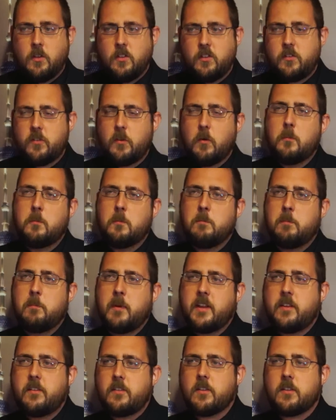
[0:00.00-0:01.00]
So
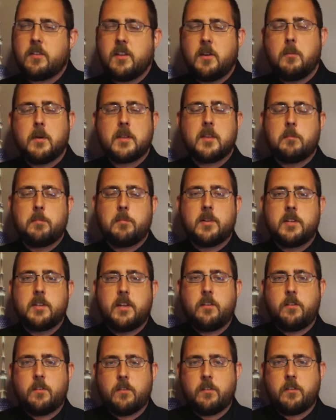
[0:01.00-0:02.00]
basically what the
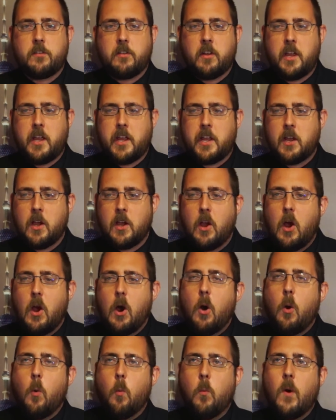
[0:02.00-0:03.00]
police are saying,
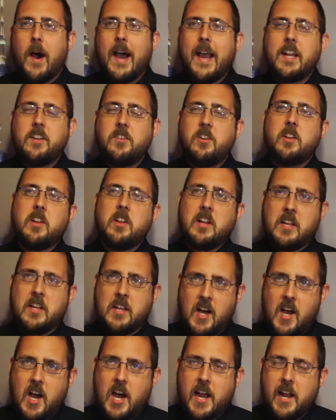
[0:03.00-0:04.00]
why did a
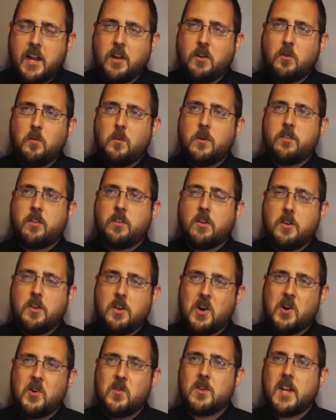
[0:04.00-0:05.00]
guy who was a
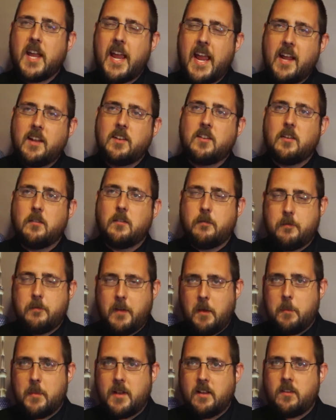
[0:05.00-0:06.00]
known
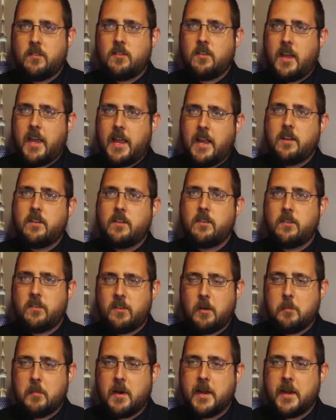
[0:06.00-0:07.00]
anti-feminist and
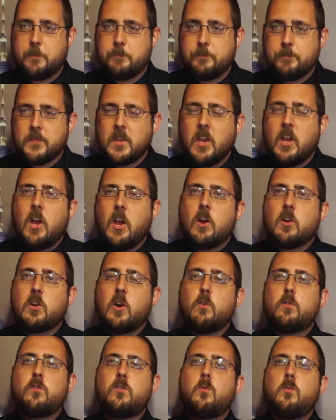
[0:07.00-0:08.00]
anti-Semite
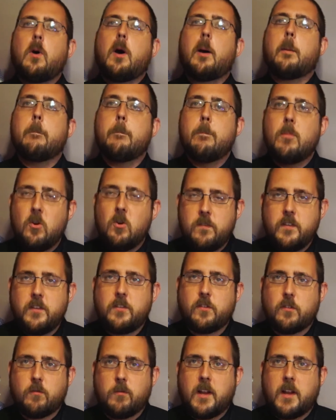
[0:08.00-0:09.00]
go to a movie
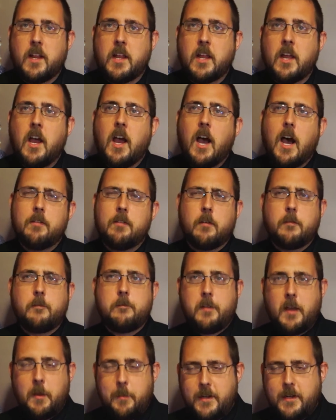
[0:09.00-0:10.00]
screening of a
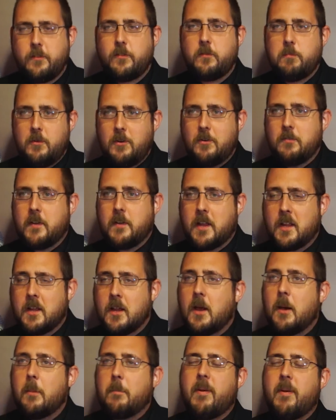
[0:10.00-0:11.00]
feminist
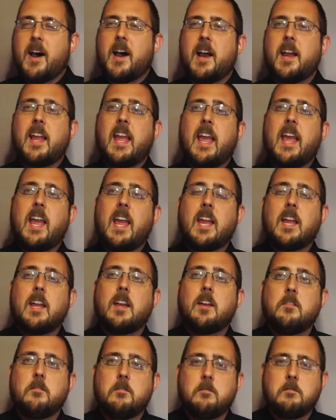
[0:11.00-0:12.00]
movie by a
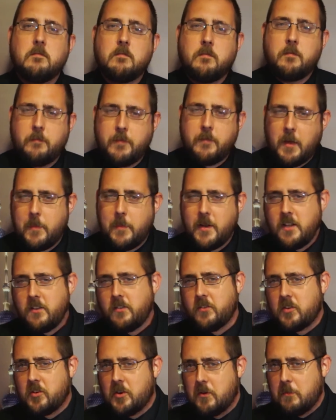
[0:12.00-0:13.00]

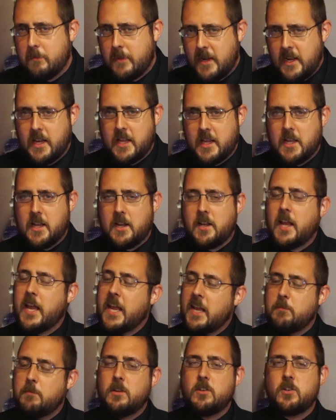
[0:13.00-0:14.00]
feminist comedian,
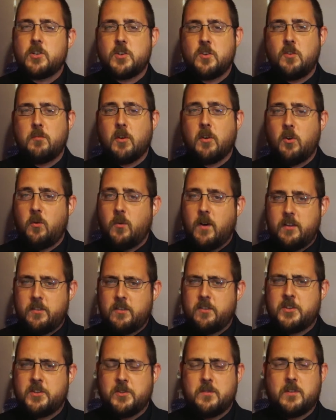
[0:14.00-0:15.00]
Amy Schumer, who has
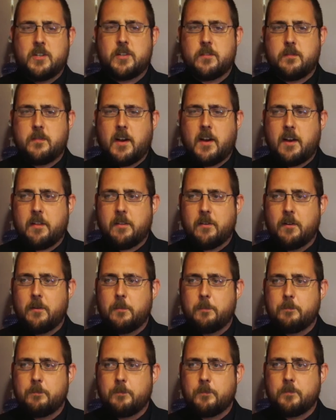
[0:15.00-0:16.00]
a Jewish
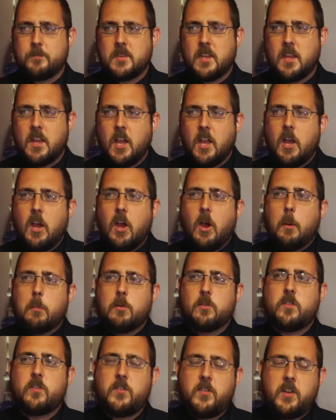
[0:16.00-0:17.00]
father,
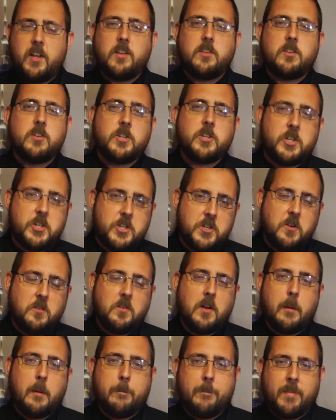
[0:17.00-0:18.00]
proceed to
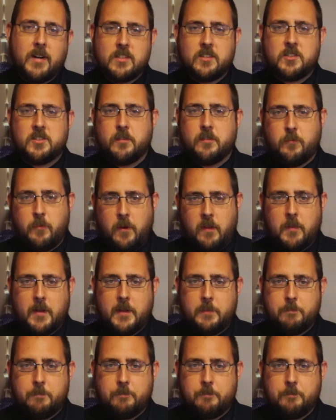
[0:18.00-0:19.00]
shoot a bunch of
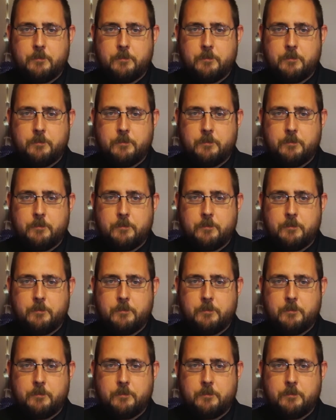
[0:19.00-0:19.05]
women?